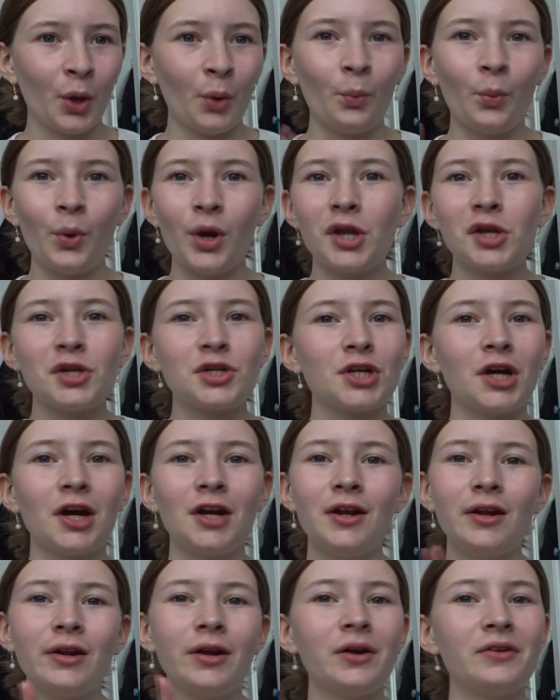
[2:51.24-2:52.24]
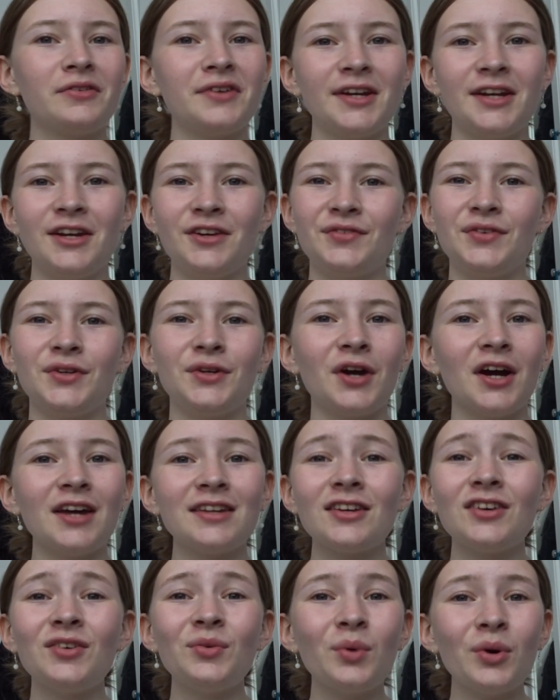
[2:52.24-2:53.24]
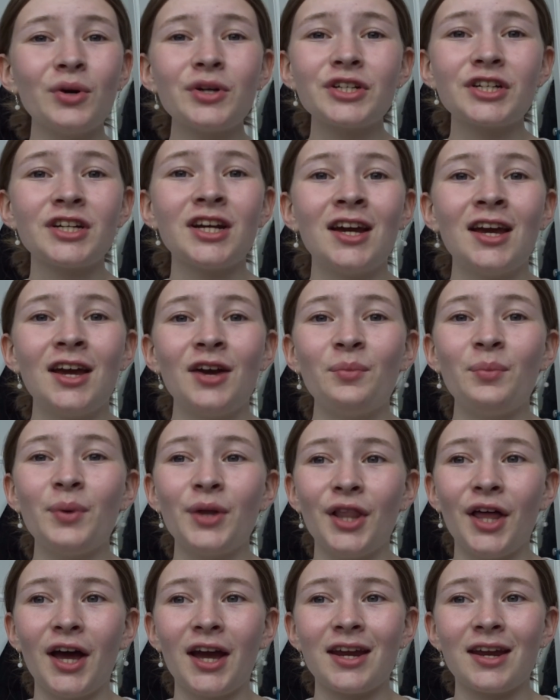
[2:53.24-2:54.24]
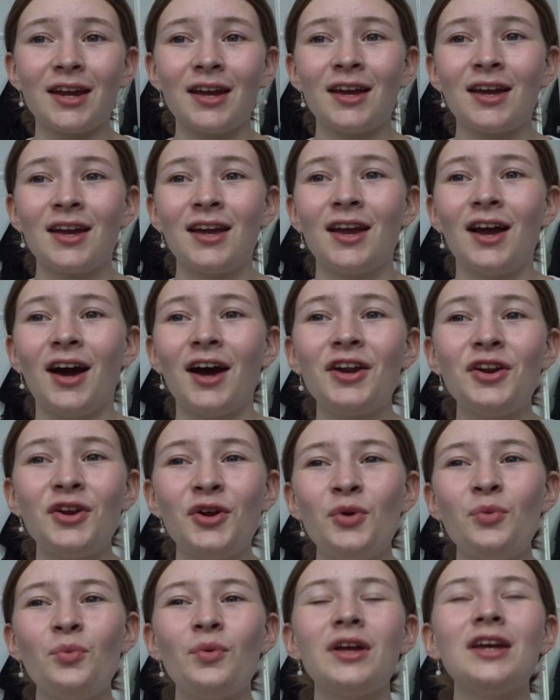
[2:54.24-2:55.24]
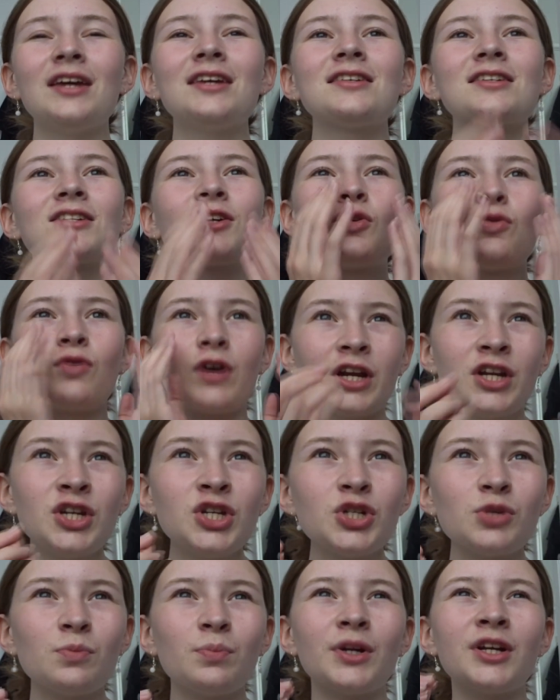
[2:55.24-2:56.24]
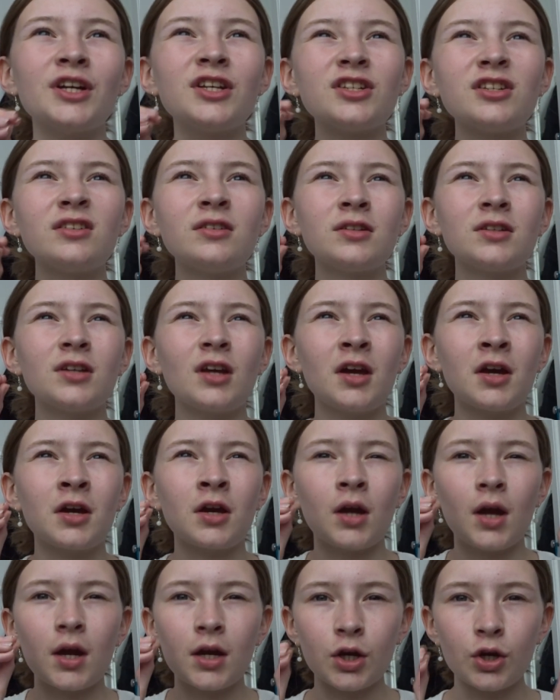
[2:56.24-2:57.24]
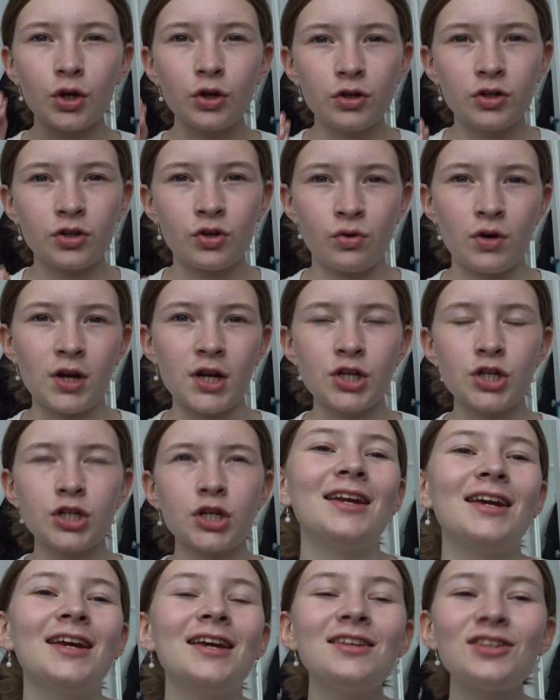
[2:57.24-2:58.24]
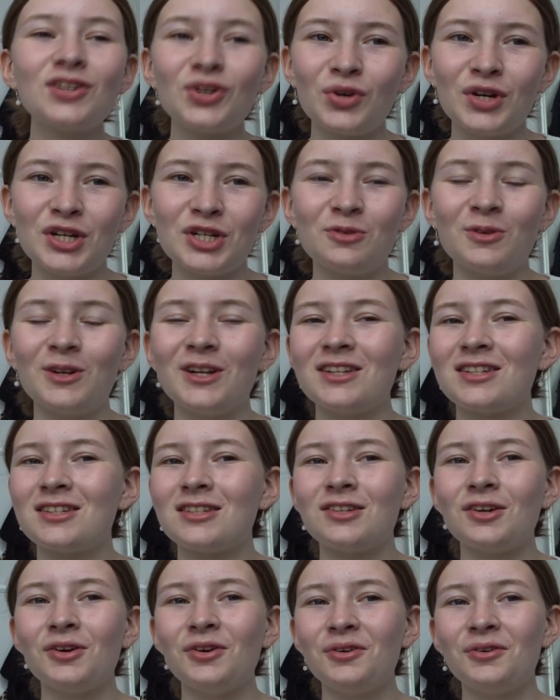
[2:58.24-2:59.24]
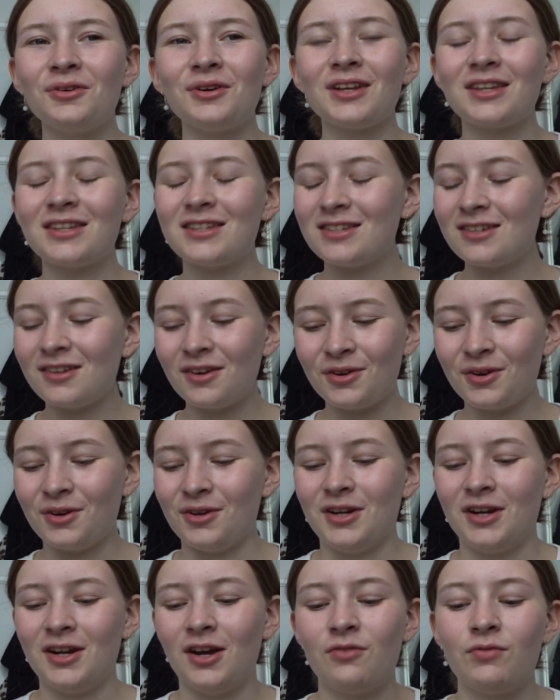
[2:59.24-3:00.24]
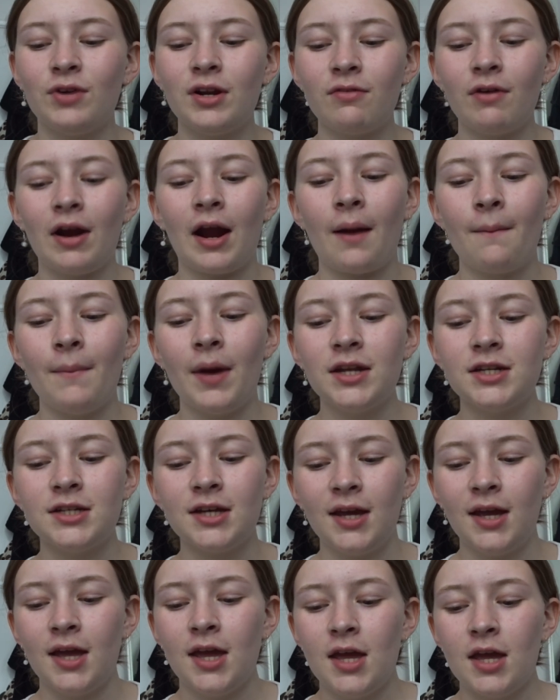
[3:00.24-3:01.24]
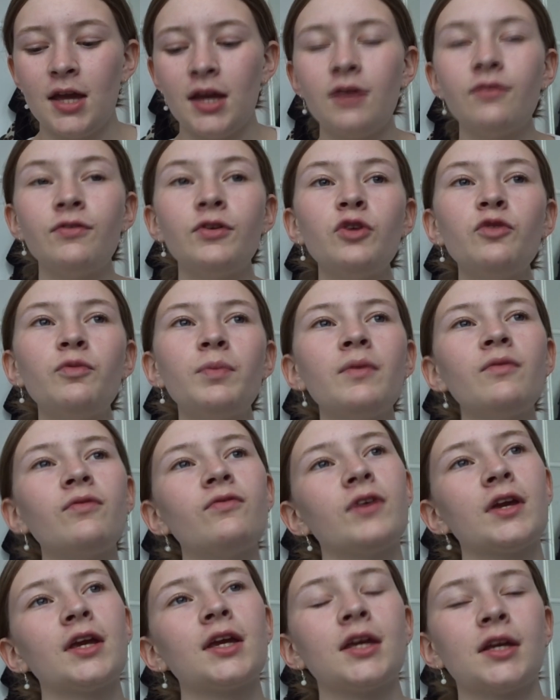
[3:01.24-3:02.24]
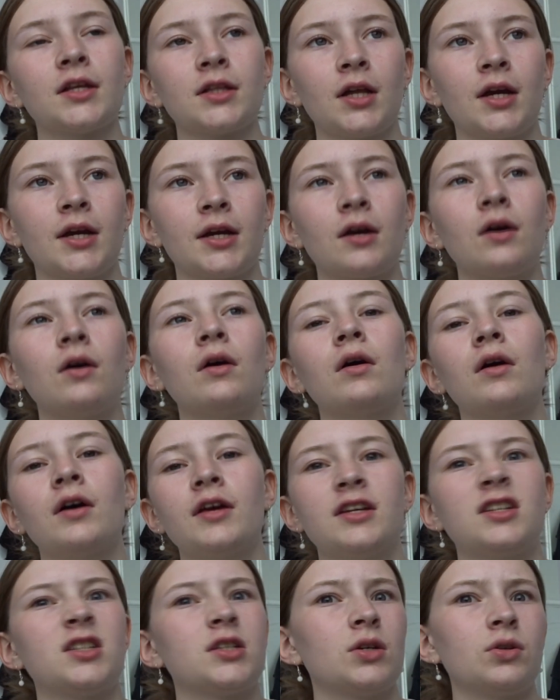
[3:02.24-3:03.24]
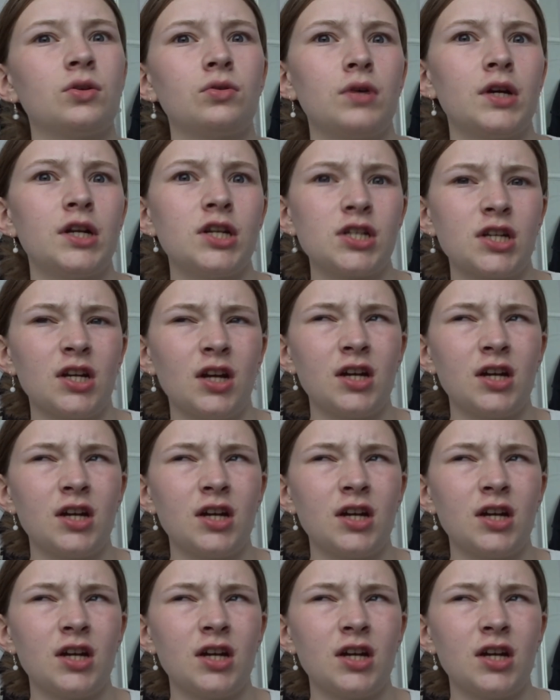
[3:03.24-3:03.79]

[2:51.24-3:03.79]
which I don't know if any of you guys have watched, but like, I don't know, it's cringe, but it's a good cringe. And it is cringe, but it's so good, and I really recommend it. If you've been thinking like, oh, it's so cringe and